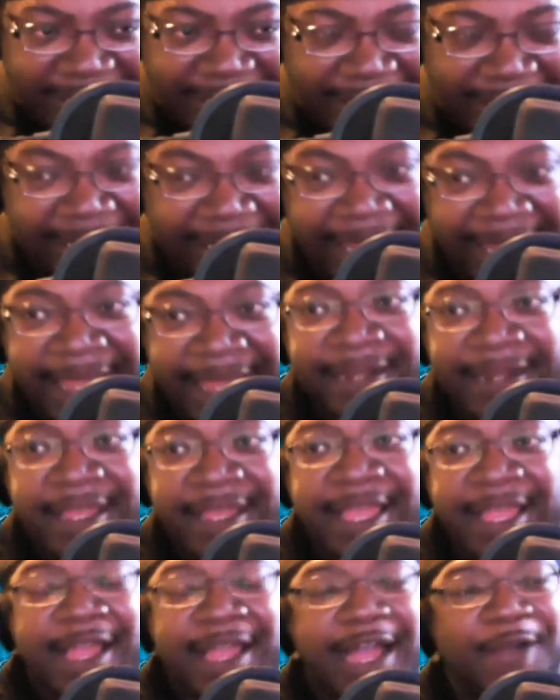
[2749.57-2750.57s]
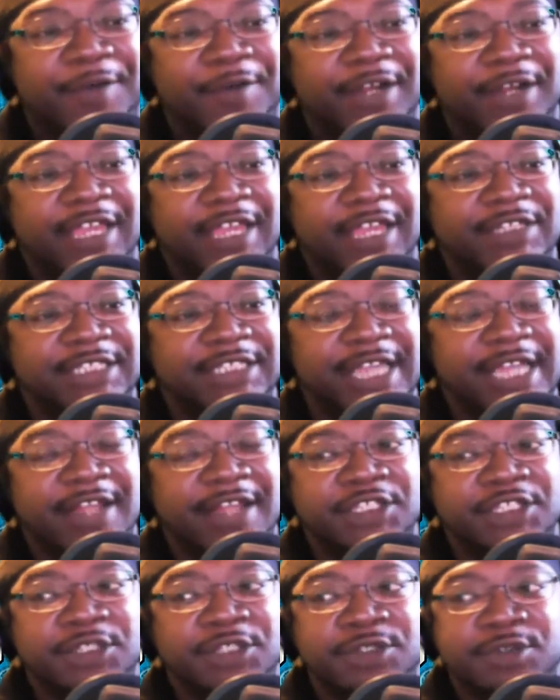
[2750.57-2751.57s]
Again, I want to give a shout
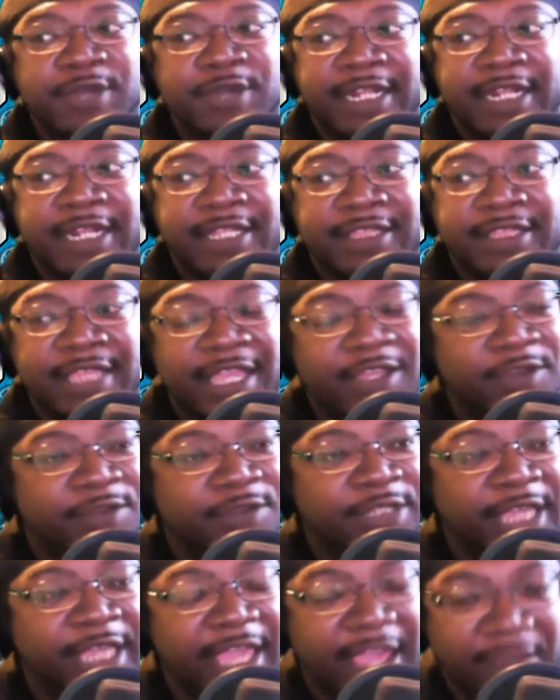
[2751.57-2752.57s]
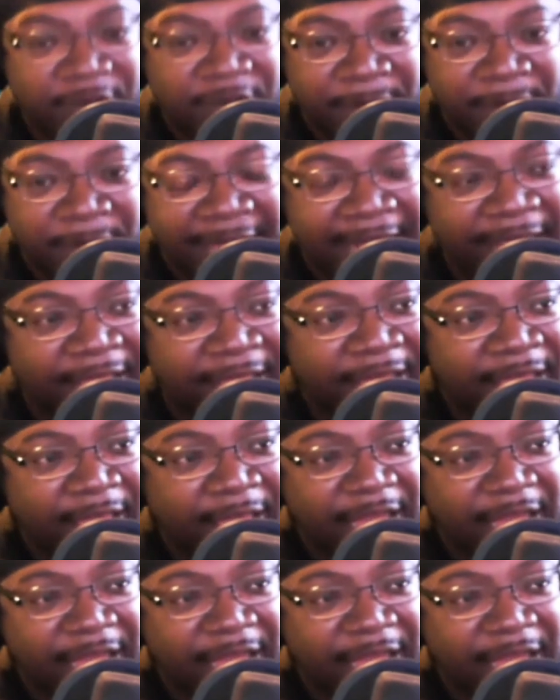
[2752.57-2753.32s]
out to and a thank you to everybody